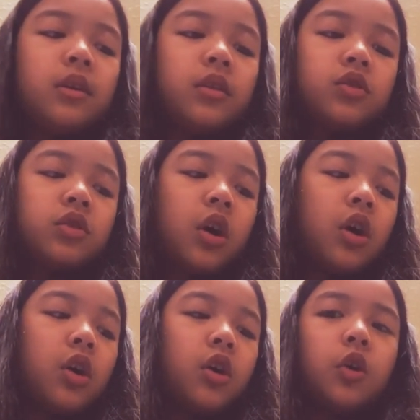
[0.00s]

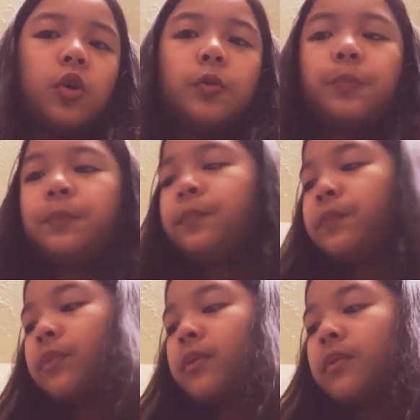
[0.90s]
So,
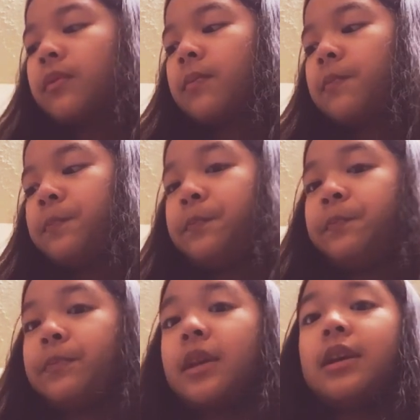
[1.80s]

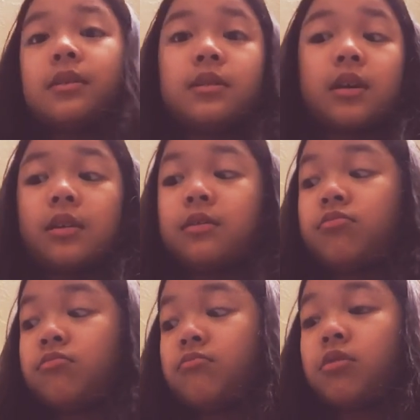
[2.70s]
yes, that's
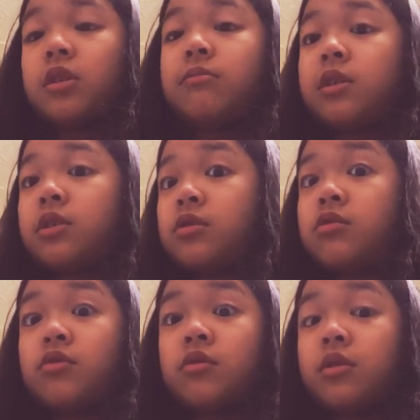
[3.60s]
pretty much
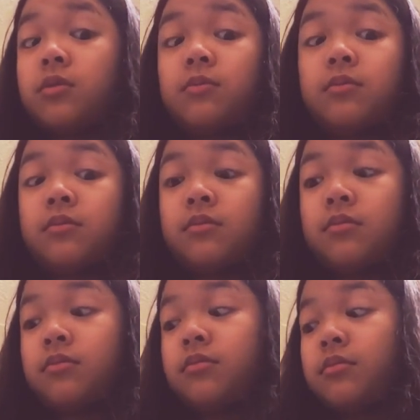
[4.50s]
short.
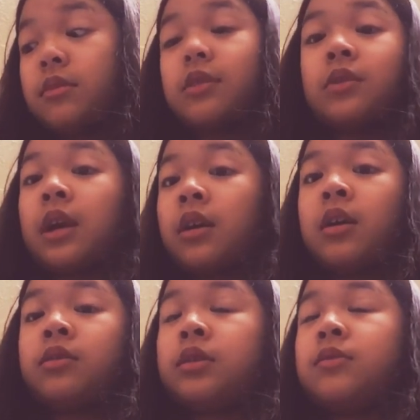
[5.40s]
That's what I
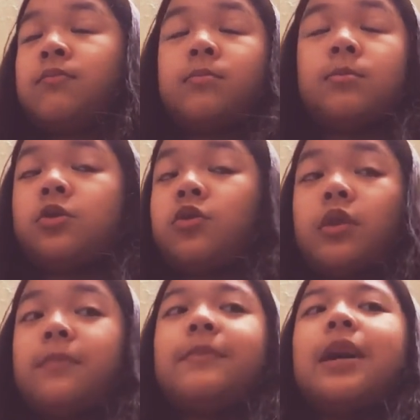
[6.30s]
call short.